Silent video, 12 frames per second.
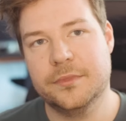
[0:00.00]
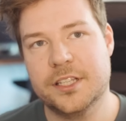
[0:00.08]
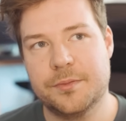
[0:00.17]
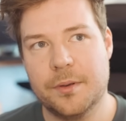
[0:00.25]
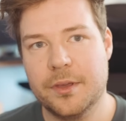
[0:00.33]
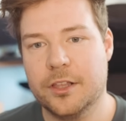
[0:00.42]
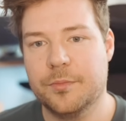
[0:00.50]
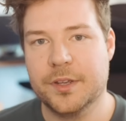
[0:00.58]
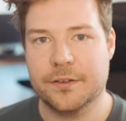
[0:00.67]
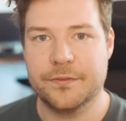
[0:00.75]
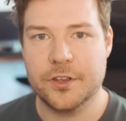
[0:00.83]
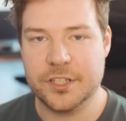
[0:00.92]
This is probably a little bit
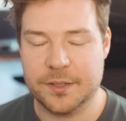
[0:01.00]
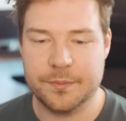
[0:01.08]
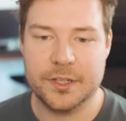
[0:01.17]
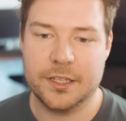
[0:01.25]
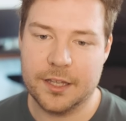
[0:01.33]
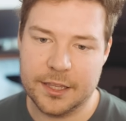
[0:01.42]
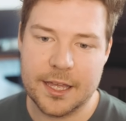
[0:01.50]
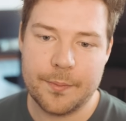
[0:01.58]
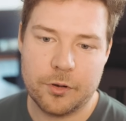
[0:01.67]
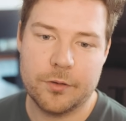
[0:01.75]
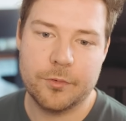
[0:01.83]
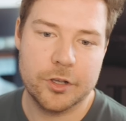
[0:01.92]
confusing, but at that
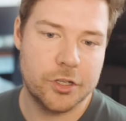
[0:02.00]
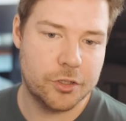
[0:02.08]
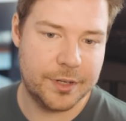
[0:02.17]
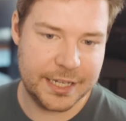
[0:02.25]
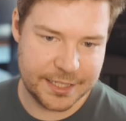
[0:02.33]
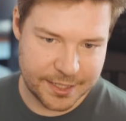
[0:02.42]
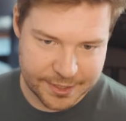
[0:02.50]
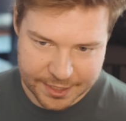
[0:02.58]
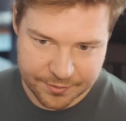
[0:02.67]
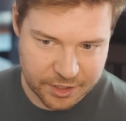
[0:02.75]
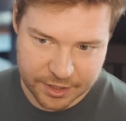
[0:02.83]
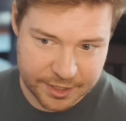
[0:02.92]
point, what you're doing is instead
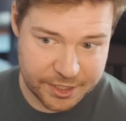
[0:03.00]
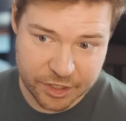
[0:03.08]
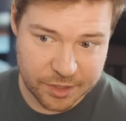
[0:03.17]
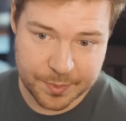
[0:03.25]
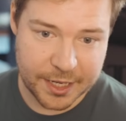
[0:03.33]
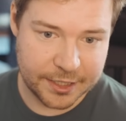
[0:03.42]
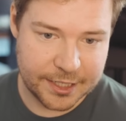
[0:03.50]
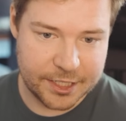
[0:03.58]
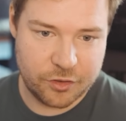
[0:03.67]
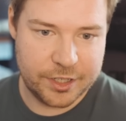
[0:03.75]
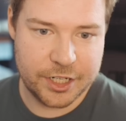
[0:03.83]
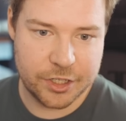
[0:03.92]
of this just being like a
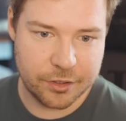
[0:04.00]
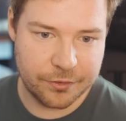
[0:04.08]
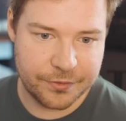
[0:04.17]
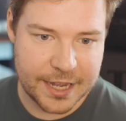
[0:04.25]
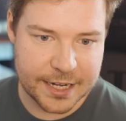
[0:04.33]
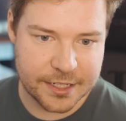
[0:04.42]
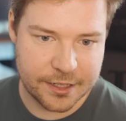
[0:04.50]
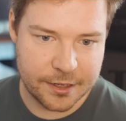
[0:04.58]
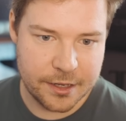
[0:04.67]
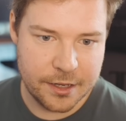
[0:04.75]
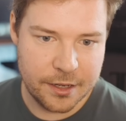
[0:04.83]
traditional vector